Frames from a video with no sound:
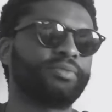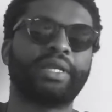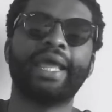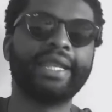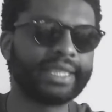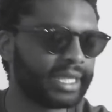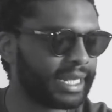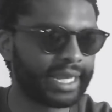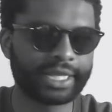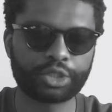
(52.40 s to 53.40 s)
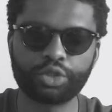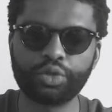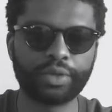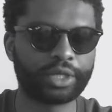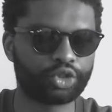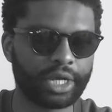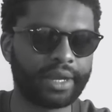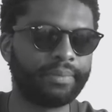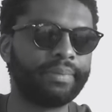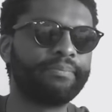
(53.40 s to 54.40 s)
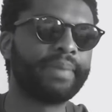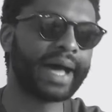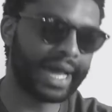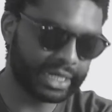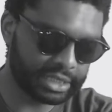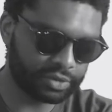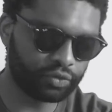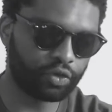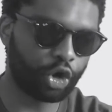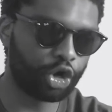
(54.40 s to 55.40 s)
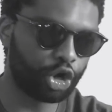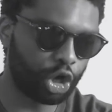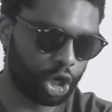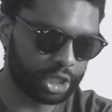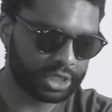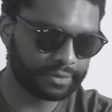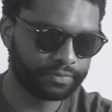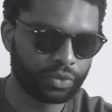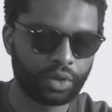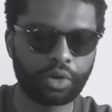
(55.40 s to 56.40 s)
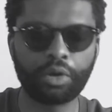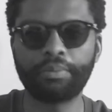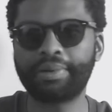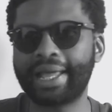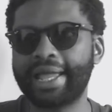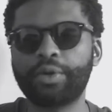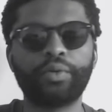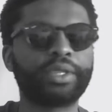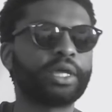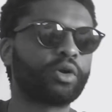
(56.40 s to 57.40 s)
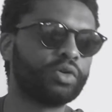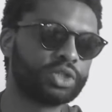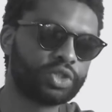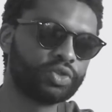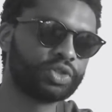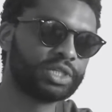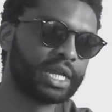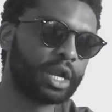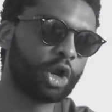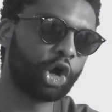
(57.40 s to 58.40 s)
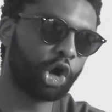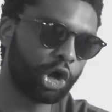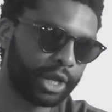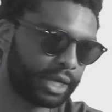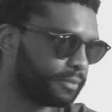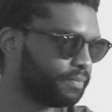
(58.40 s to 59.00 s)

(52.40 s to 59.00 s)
anything that has to do with the trial, but for not complying with the constitutional order.